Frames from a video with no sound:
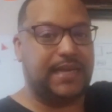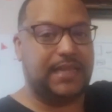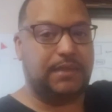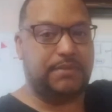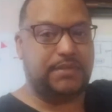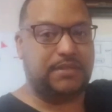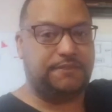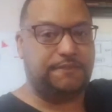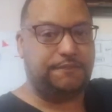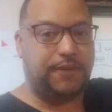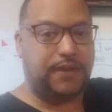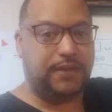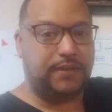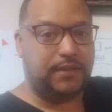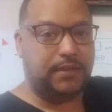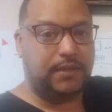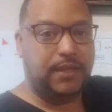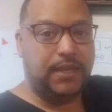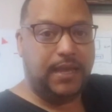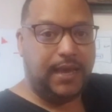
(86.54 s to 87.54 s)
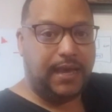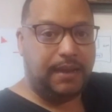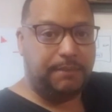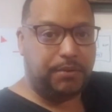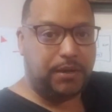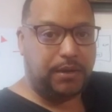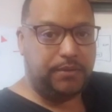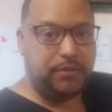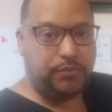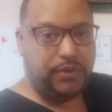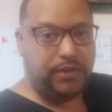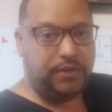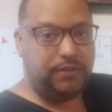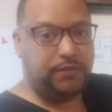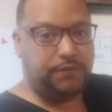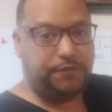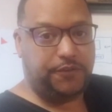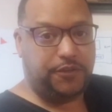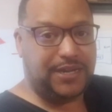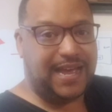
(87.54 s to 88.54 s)
them in the funnel, and probably the way
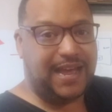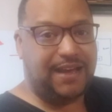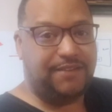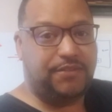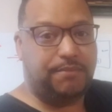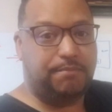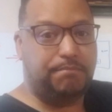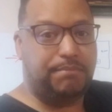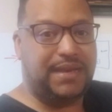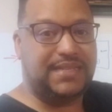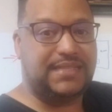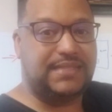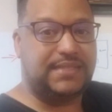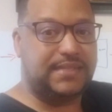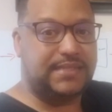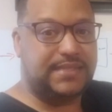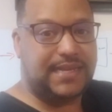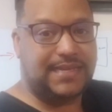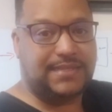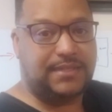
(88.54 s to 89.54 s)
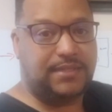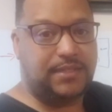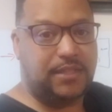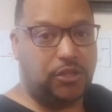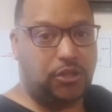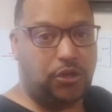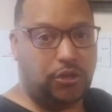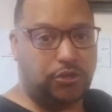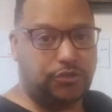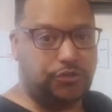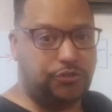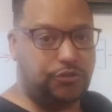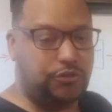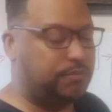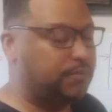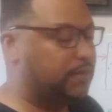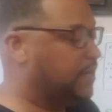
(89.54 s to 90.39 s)
for you to have the best success in the long term,